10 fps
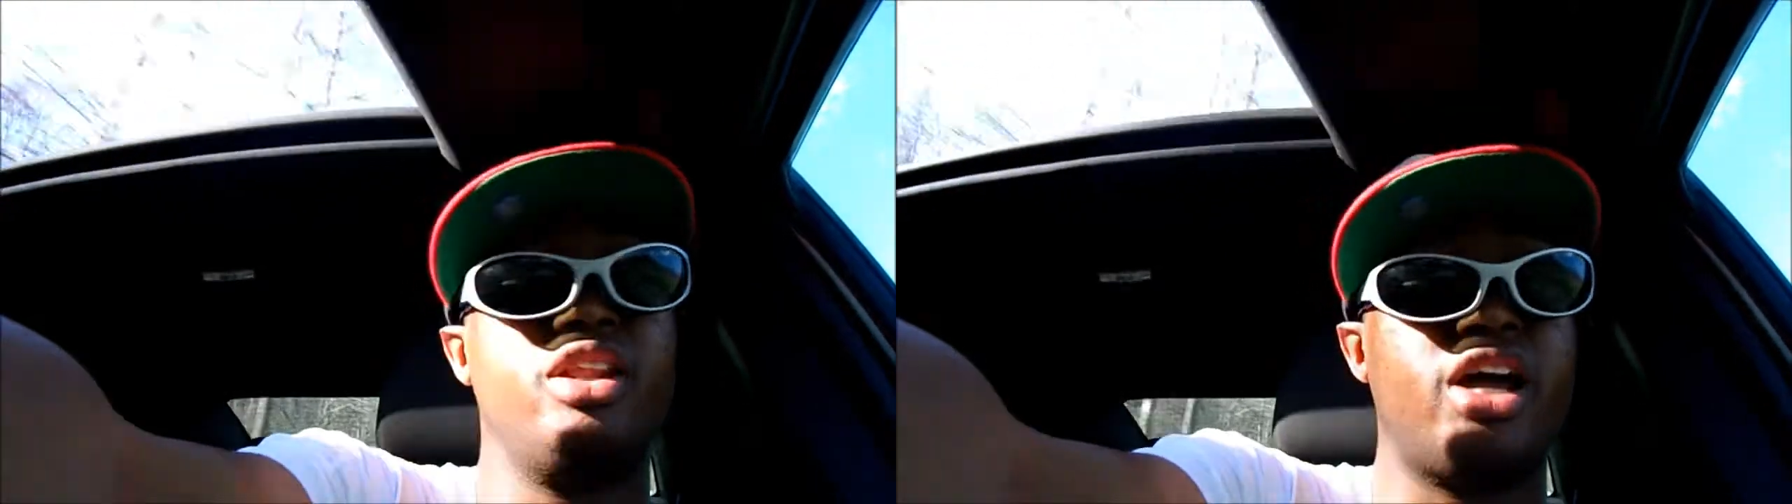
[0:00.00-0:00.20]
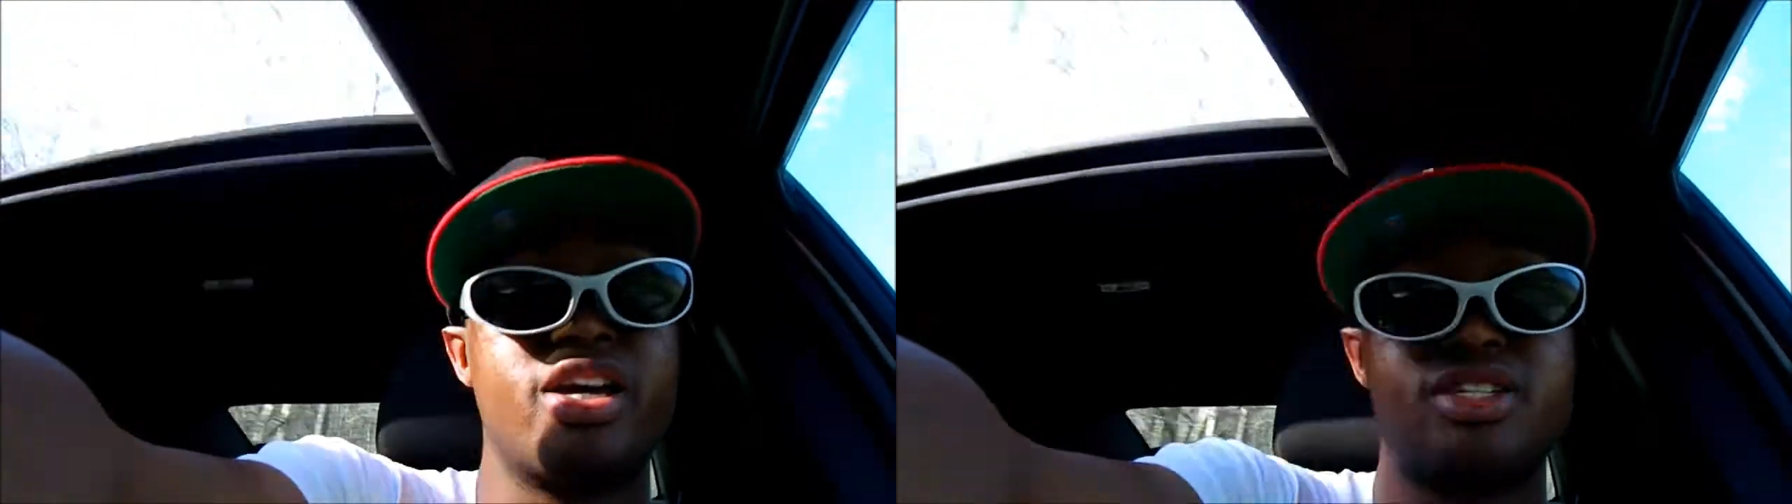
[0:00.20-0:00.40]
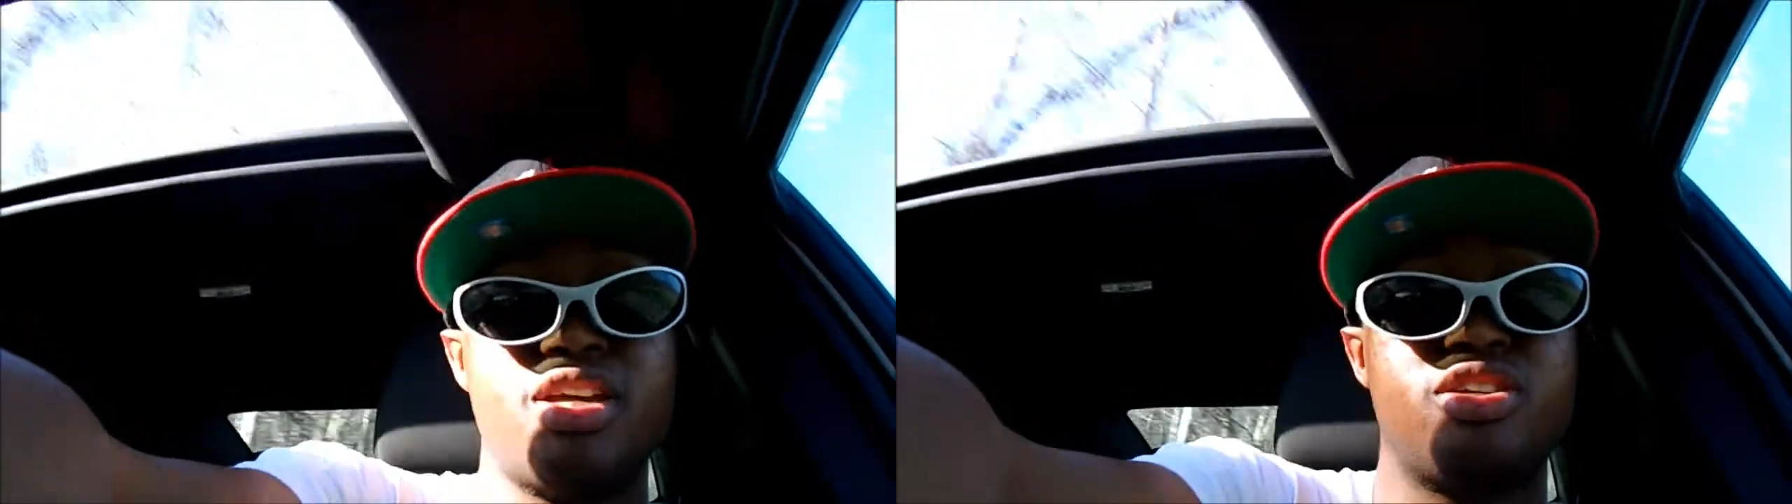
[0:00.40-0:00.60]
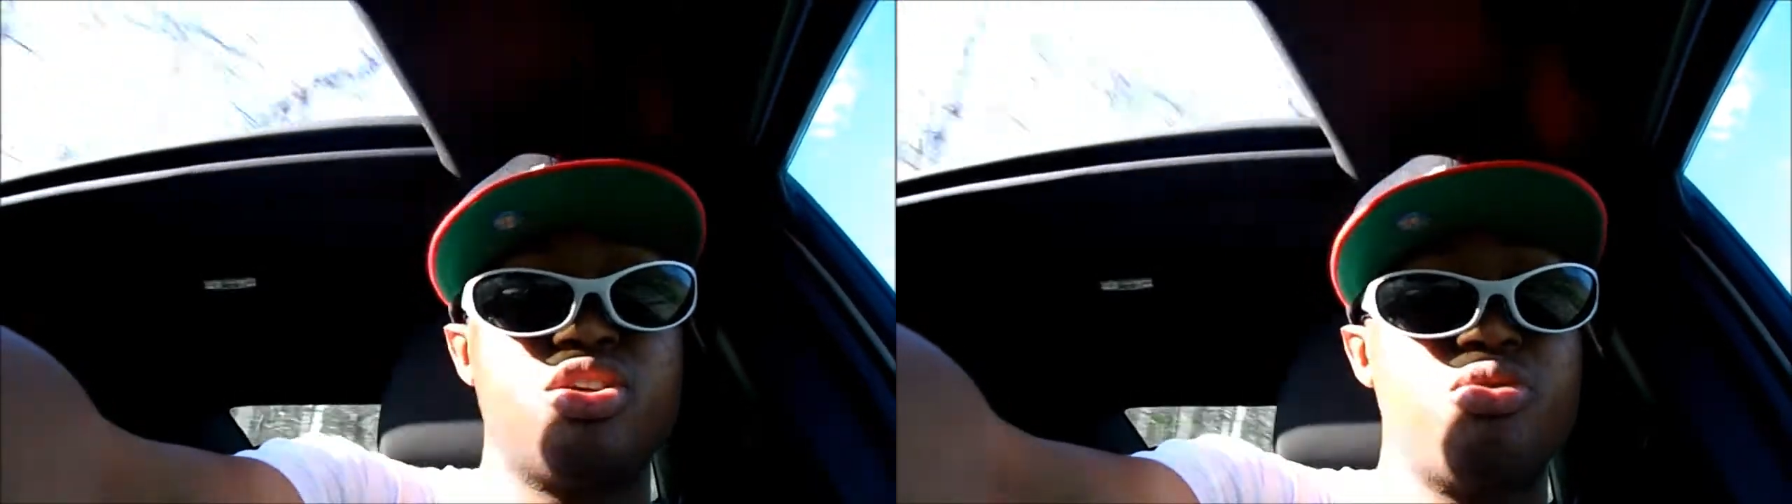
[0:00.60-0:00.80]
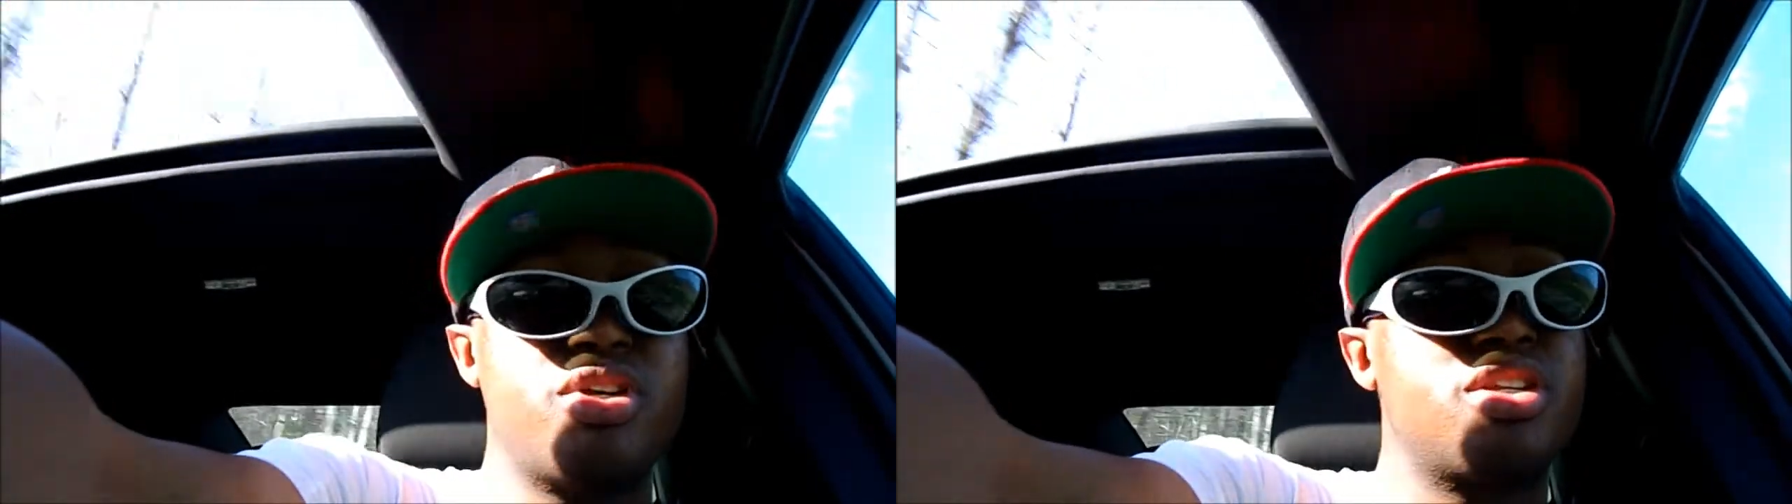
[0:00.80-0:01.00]
like I said
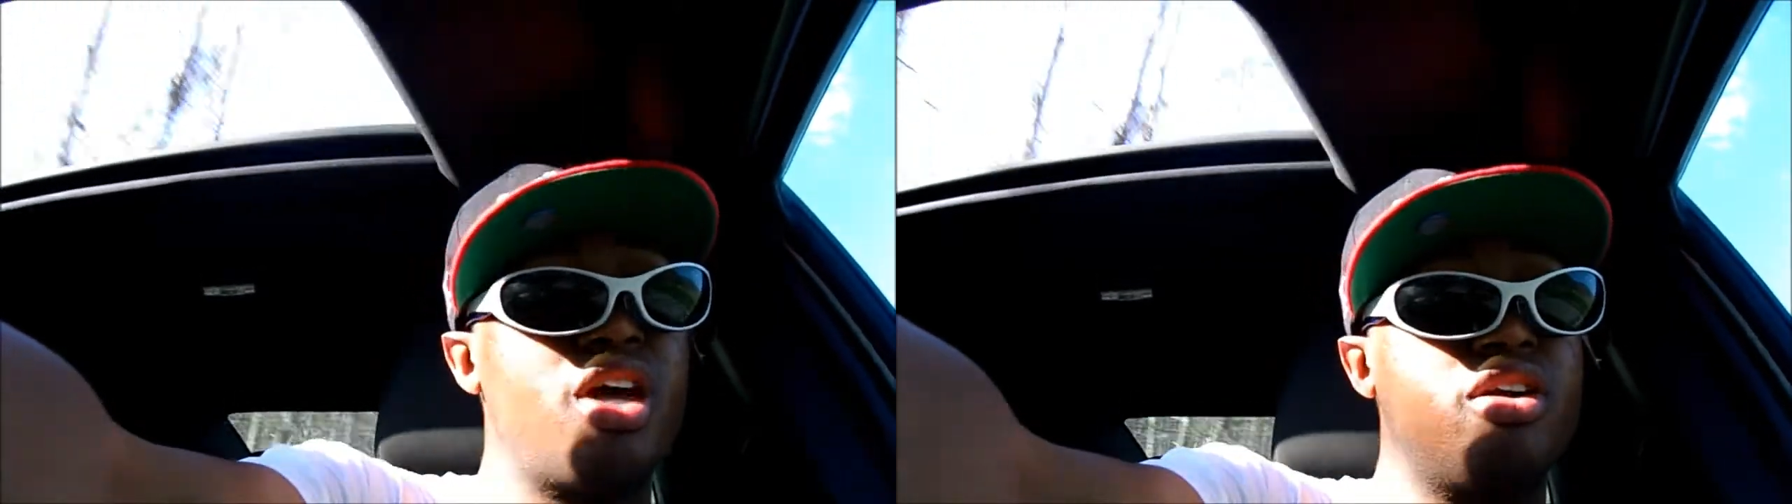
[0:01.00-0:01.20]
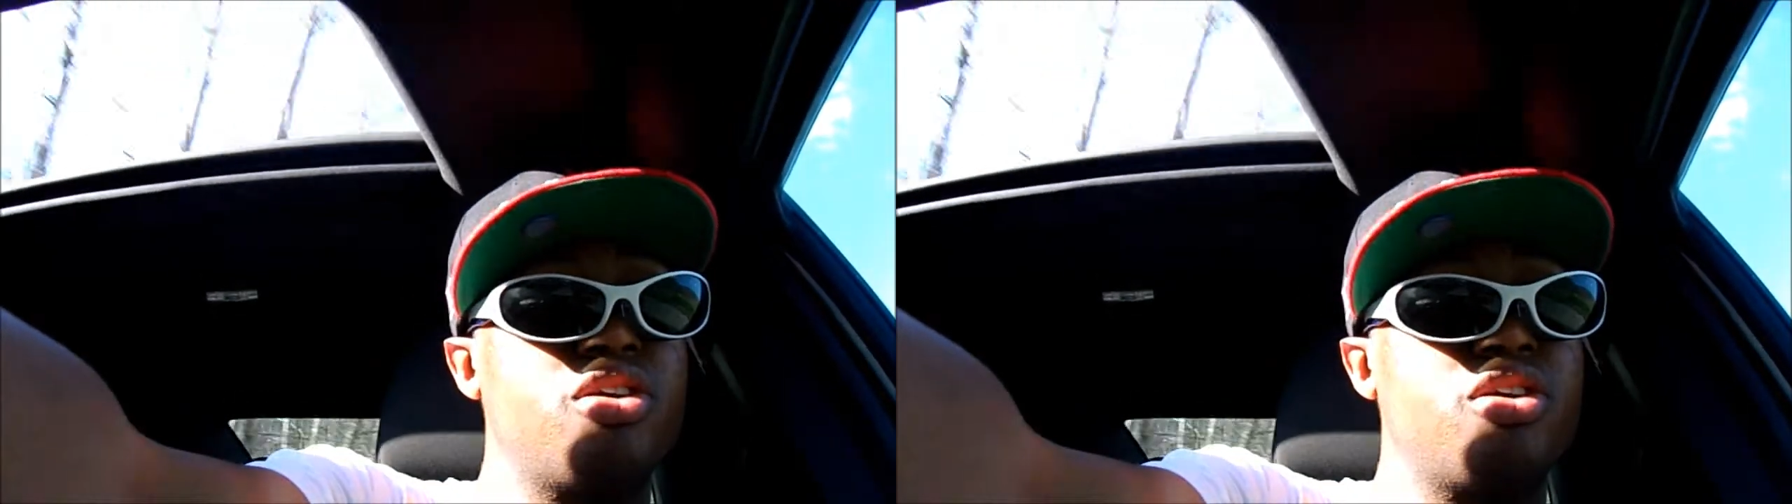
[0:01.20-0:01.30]
2 weeks ago,